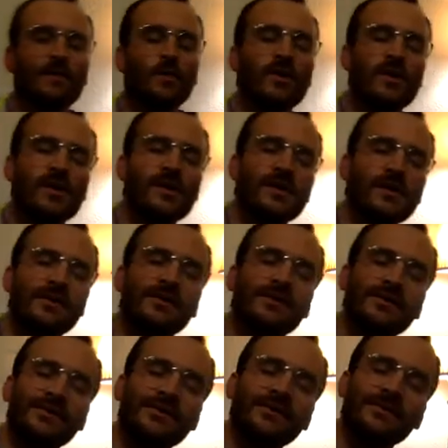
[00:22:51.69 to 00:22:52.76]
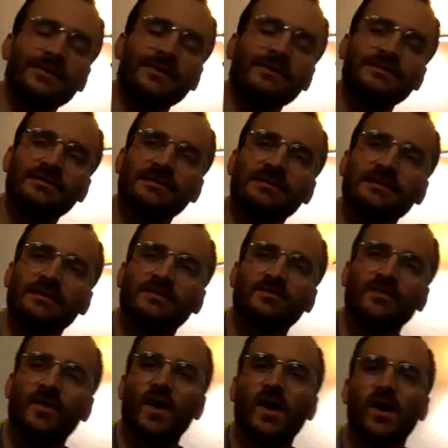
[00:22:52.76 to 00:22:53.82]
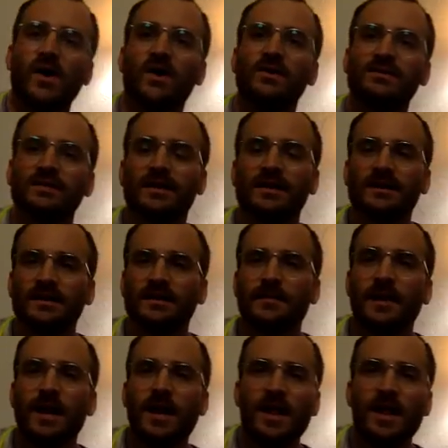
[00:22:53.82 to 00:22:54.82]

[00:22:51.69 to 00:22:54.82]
once in the fall time,